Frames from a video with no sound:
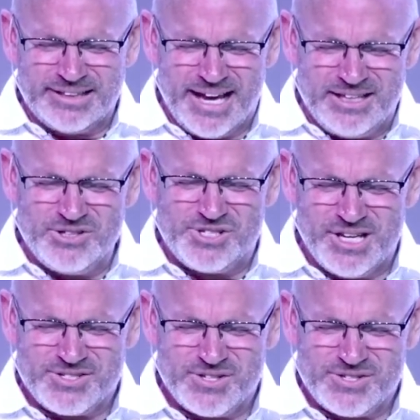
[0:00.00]
Thank you,
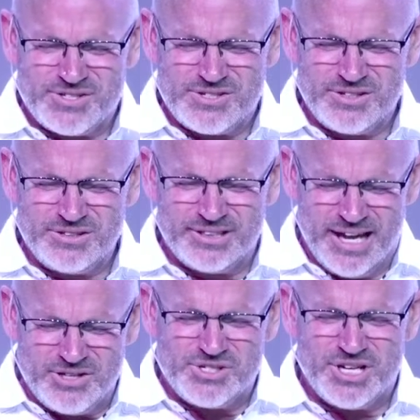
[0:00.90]
Jesus.
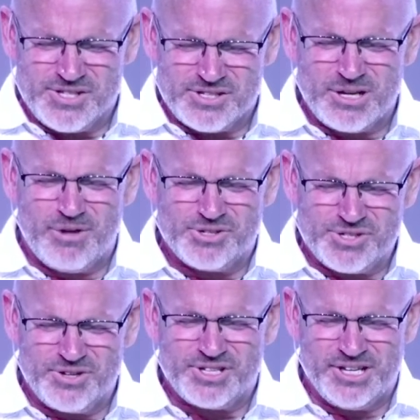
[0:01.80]
Thank you, Jesus. Come
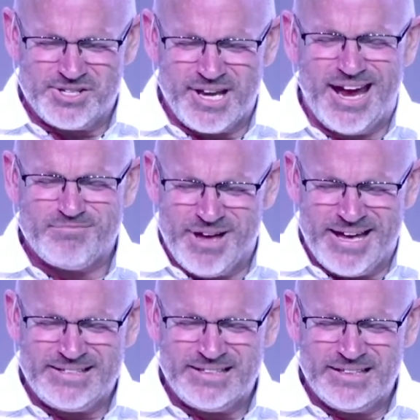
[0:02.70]
on, church. Can you say
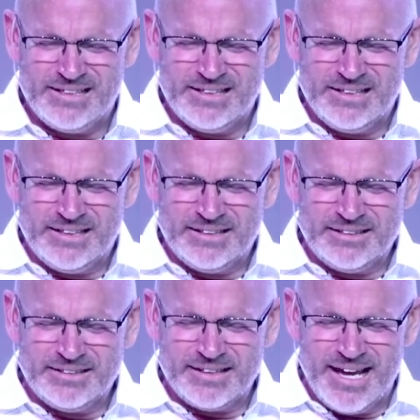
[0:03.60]

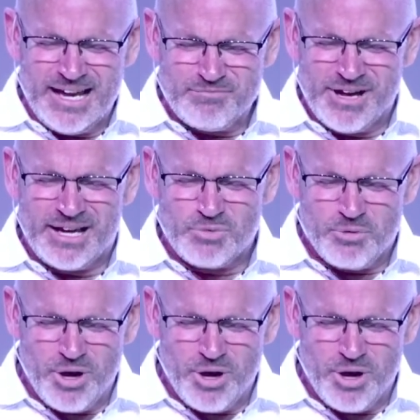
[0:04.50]
amen? Amen.